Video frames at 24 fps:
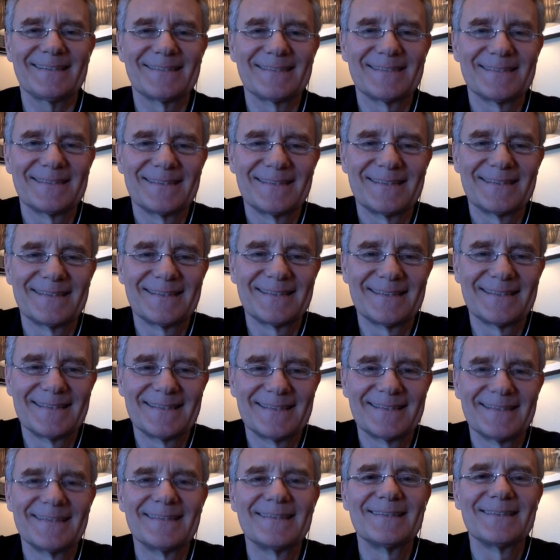
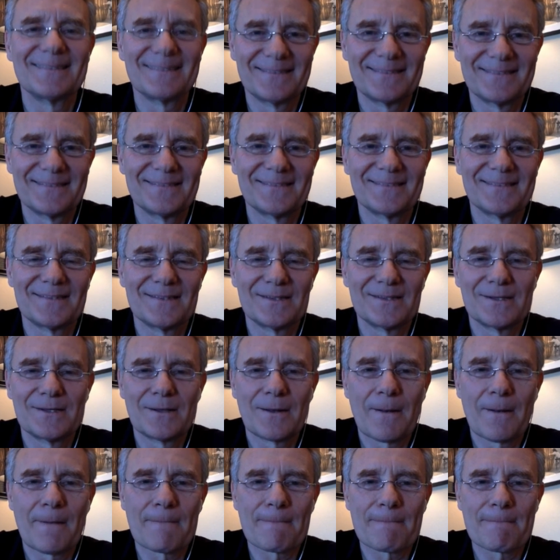
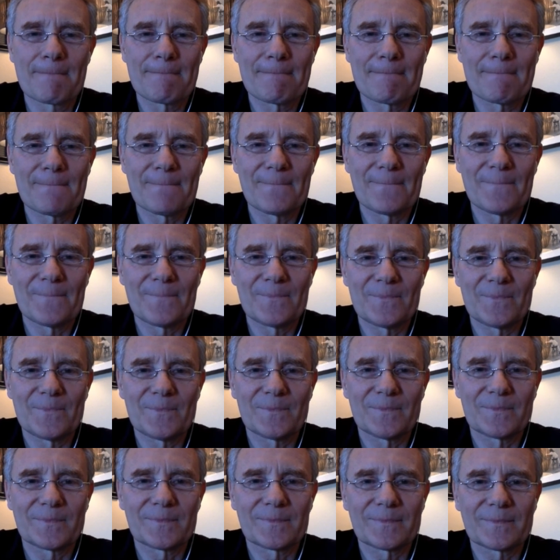
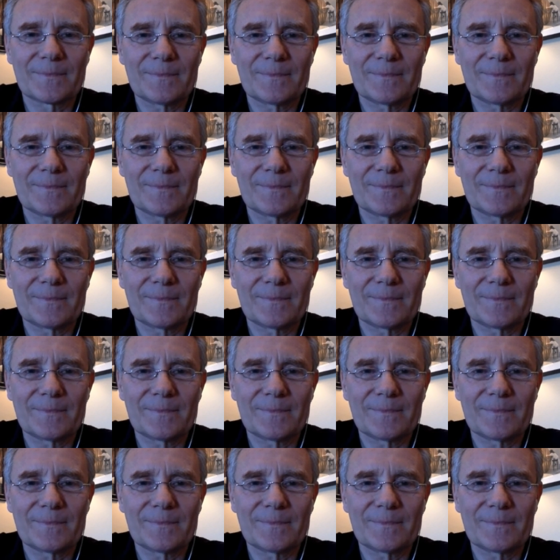The person shown says nothing.